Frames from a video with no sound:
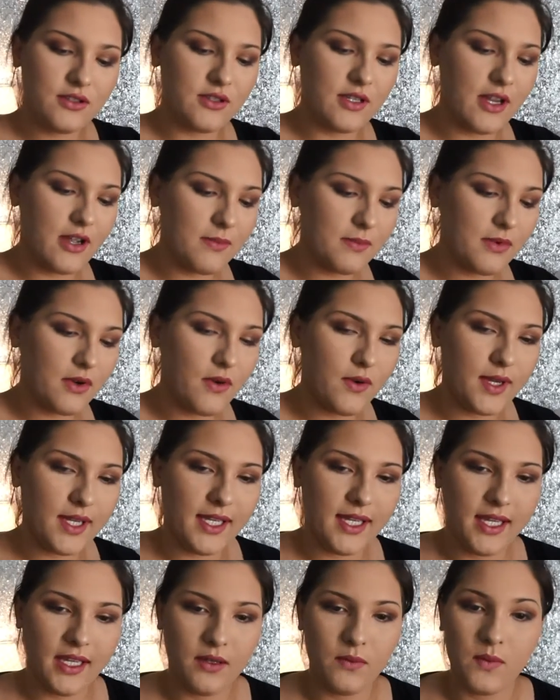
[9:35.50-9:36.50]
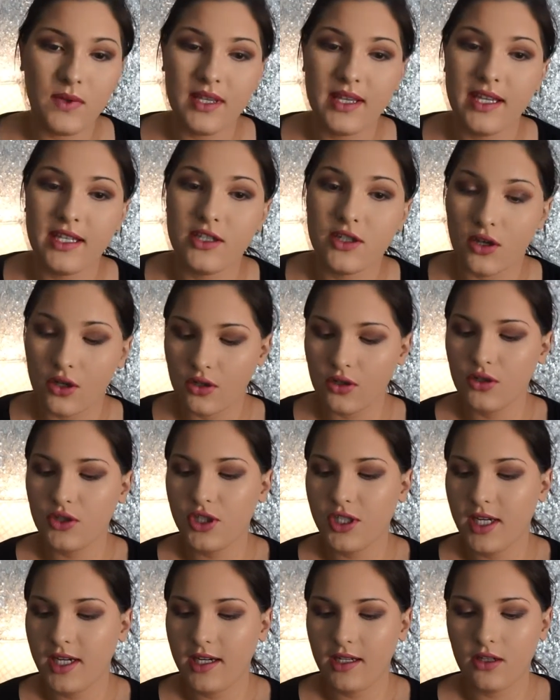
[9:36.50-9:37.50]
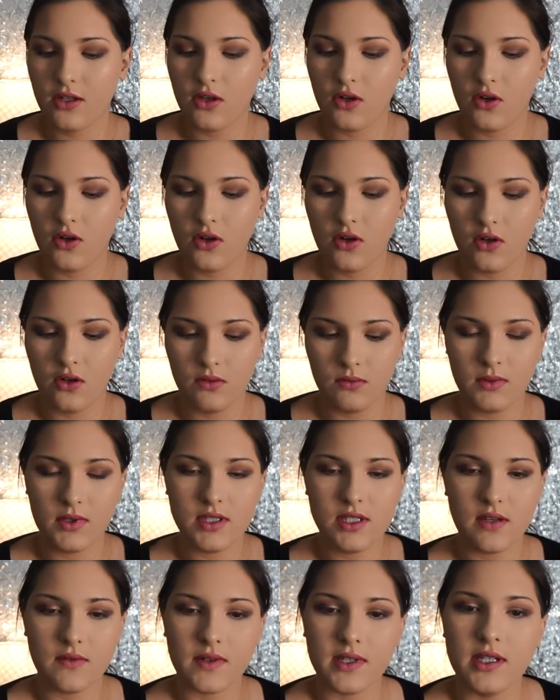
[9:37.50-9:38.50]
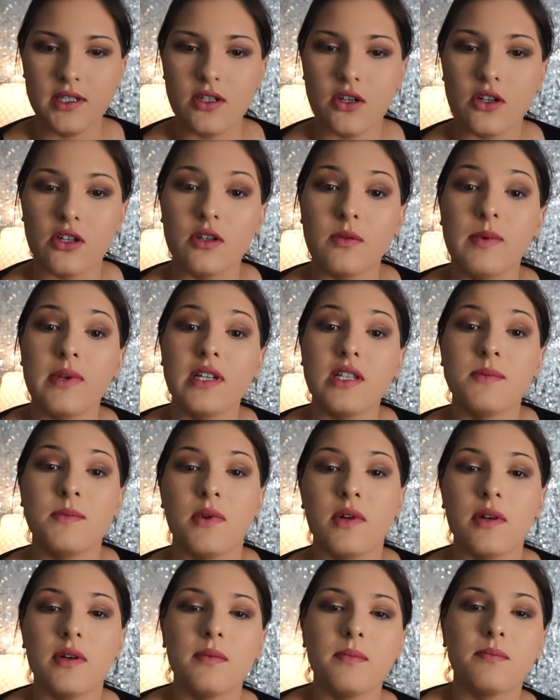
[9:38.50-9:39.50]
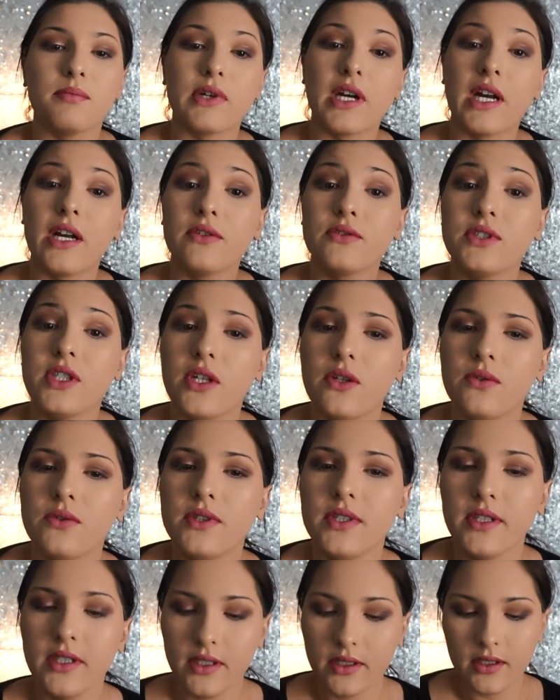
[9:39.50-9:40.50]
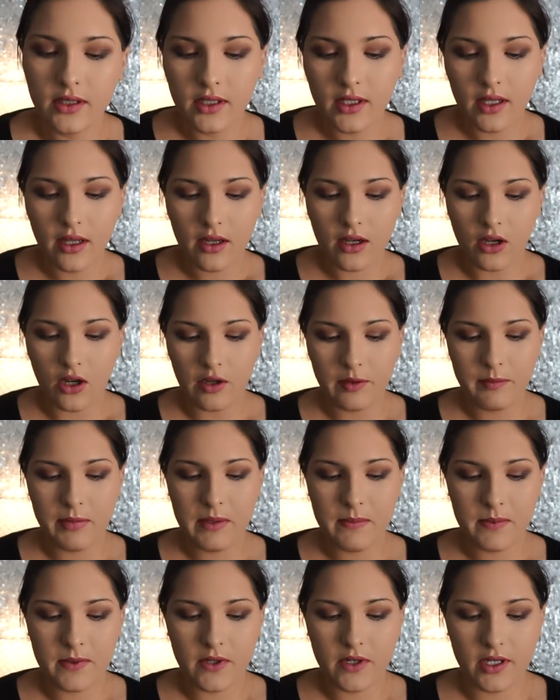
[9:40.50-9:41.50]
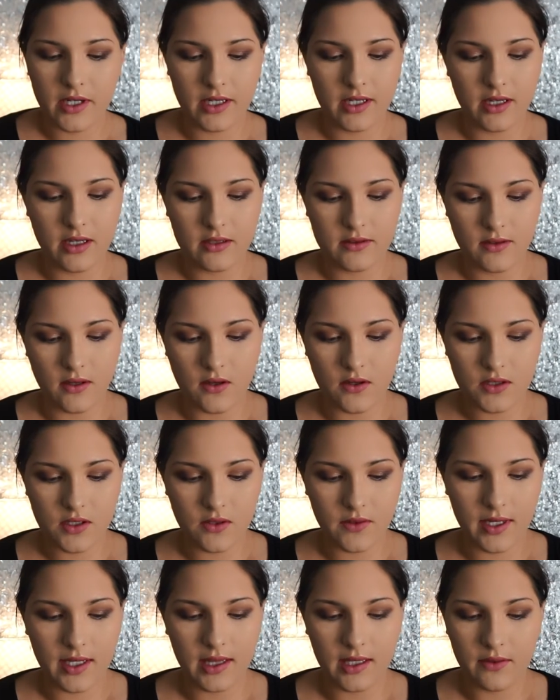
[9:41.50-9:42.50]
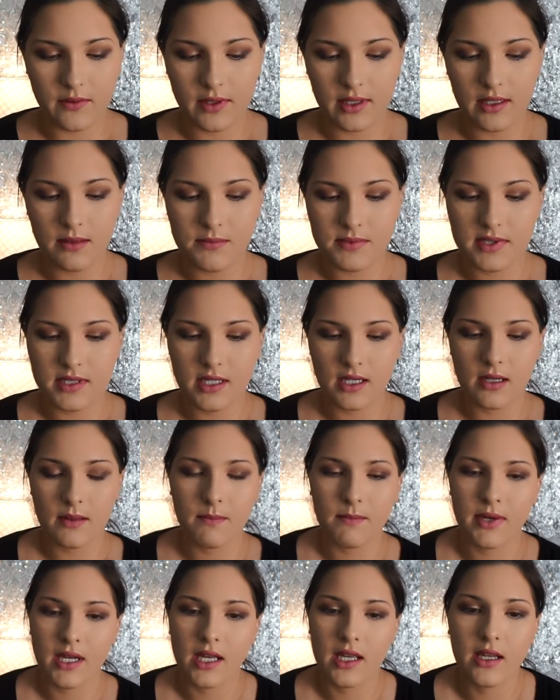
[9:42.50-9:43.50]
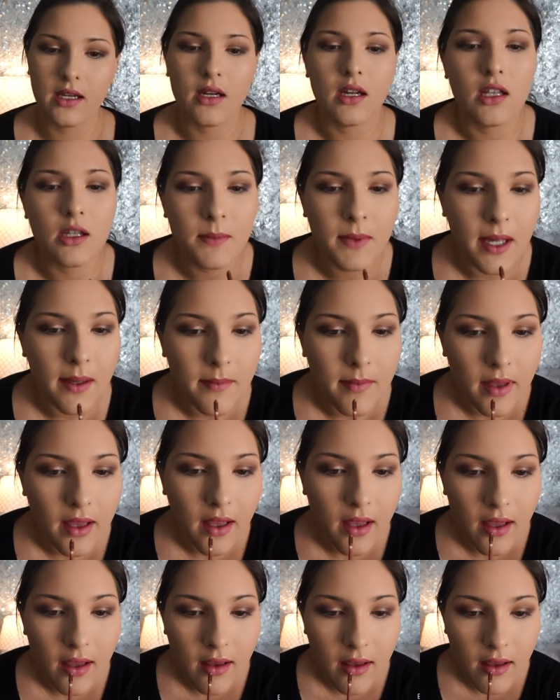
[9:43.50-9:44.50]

So now I'm going in with a darker shade called, well, it's not really darker, but it's more brown toned, called Beeper, and it is also a liquid lipstick by ColourPop.